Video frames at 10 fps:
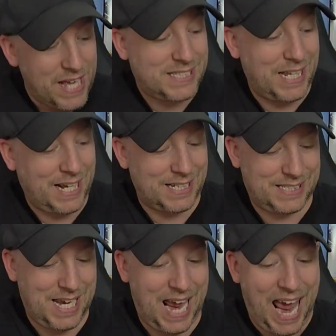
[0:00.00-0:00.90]
this, like I
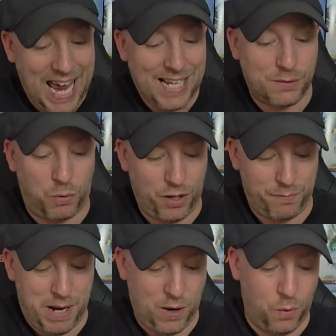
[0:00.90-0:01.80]
say, is one
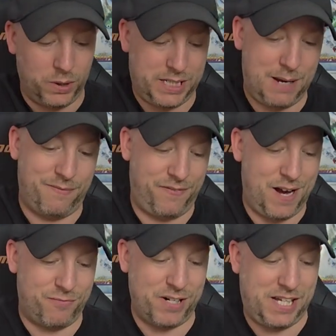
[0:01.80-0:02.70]
of my all-time
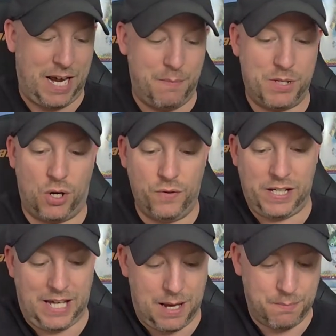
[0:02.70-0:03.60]
favourite games on
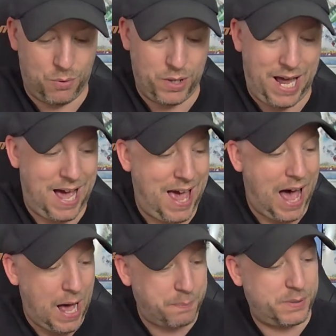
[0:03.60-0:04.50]
the Game Boy. I
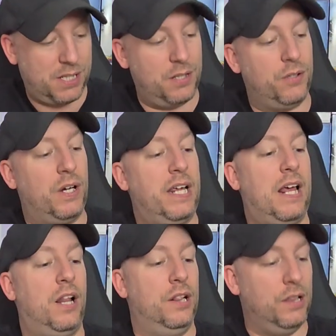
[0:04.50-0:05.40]

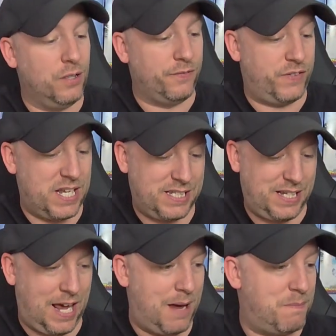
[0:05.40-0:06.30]
absolutely love this
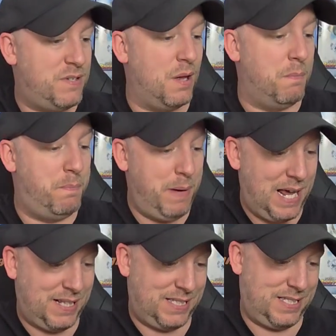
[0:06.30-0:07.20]
game to
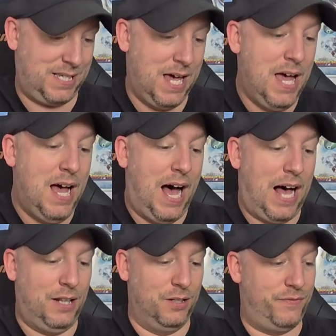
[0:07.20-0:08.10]
bits.
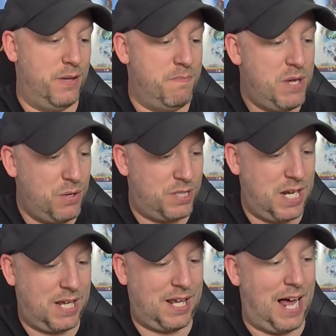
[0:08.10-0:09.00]
I love the
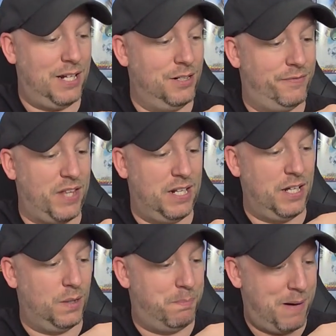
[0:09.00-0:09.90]
music. I love the
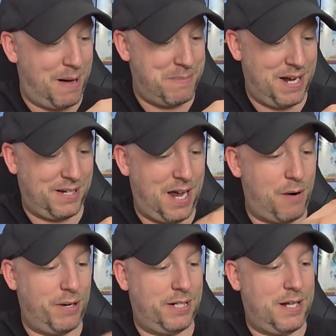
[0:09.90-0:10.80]
little Batman
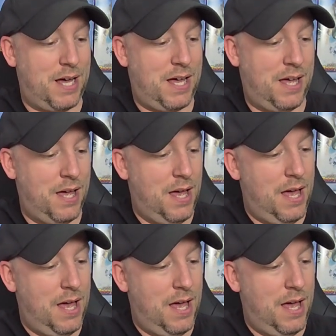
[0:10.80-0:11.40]
character.